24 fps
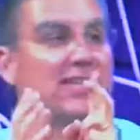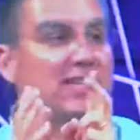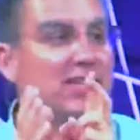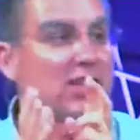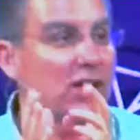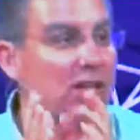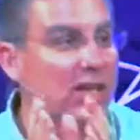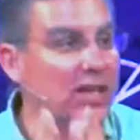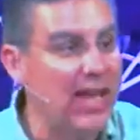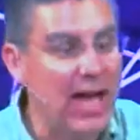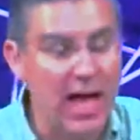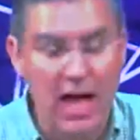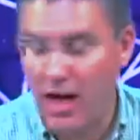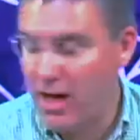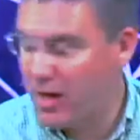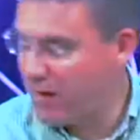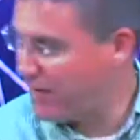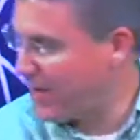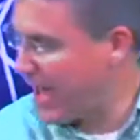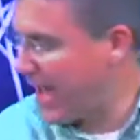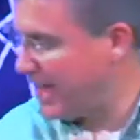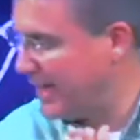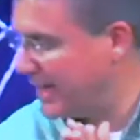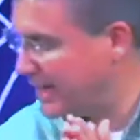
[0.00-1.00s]

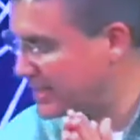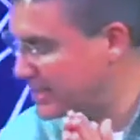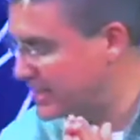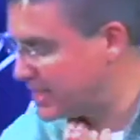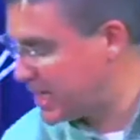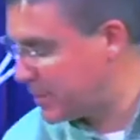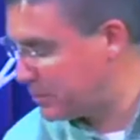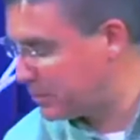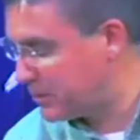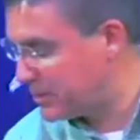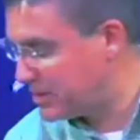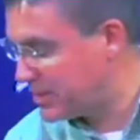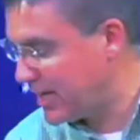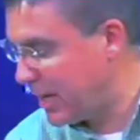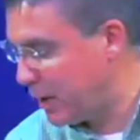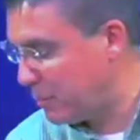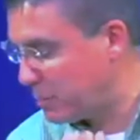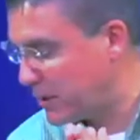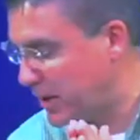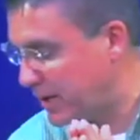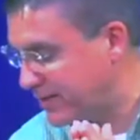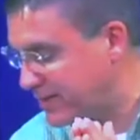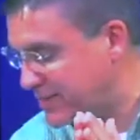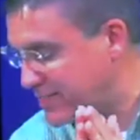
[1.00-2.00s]
love and acceptance
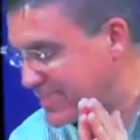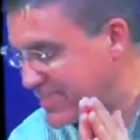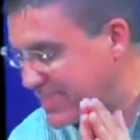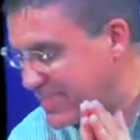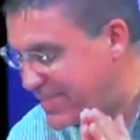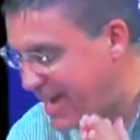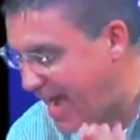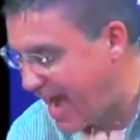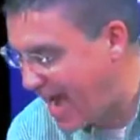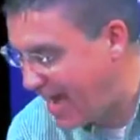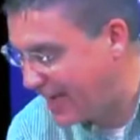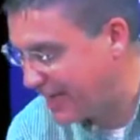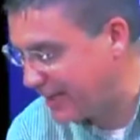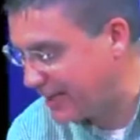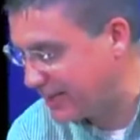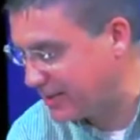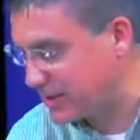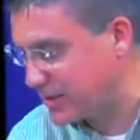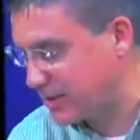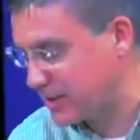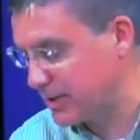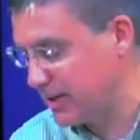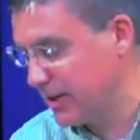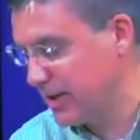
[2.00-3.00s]
help give us
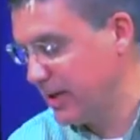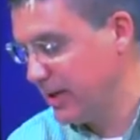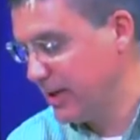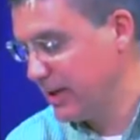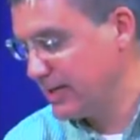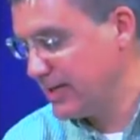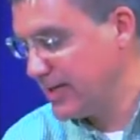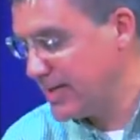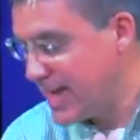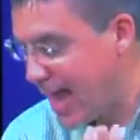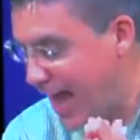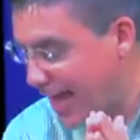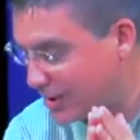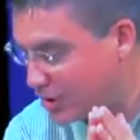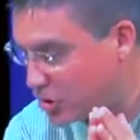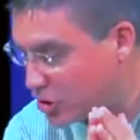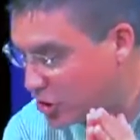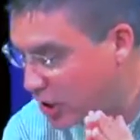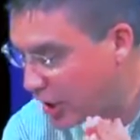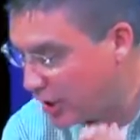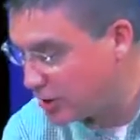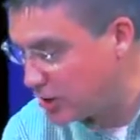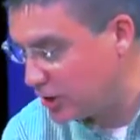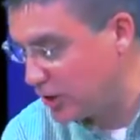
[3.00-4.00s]
guidance to not
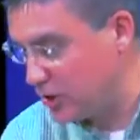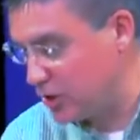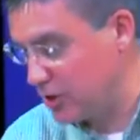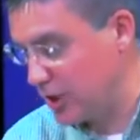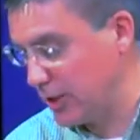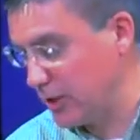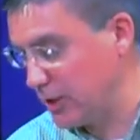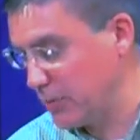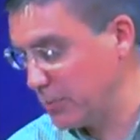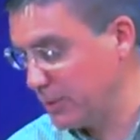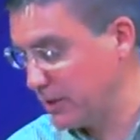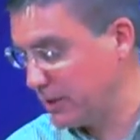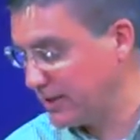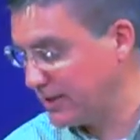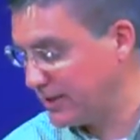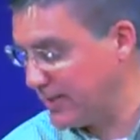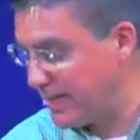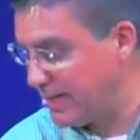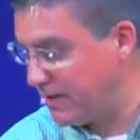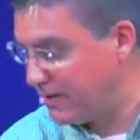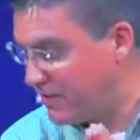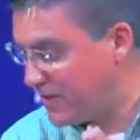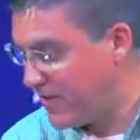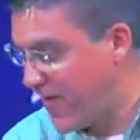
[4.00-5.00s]
judge each other, but
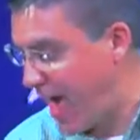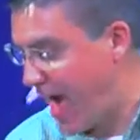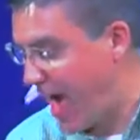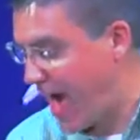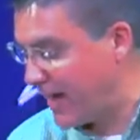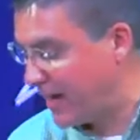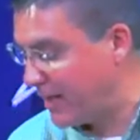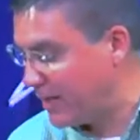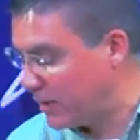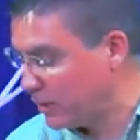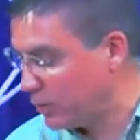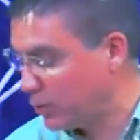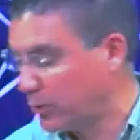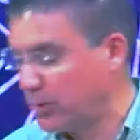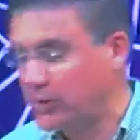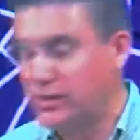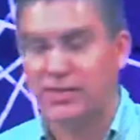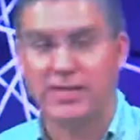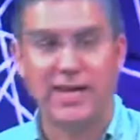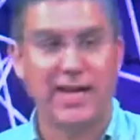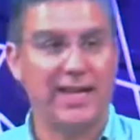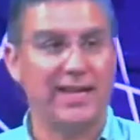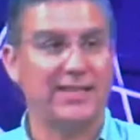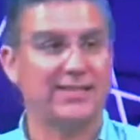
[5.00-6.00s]
leave that in the
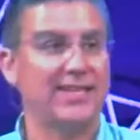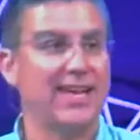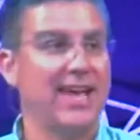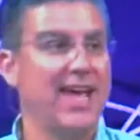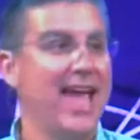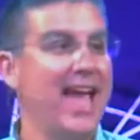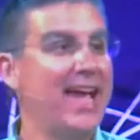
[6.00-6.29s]
Lord's hands.